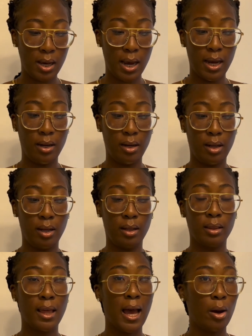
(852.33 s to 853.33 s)

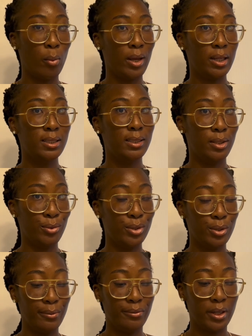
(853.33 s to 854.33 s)
editing that week's
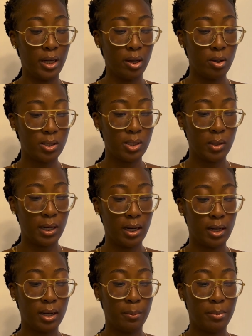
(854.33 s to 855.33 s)
YouTube video so that
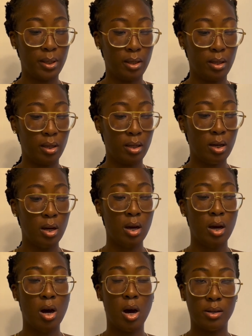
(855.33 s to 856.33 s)
it can be
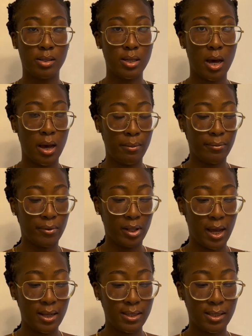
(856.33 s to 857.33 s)
on time for
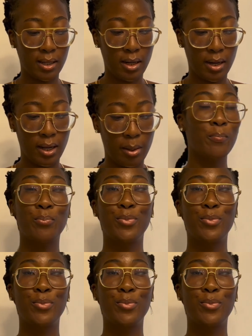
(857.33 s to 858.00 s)
that Sunday.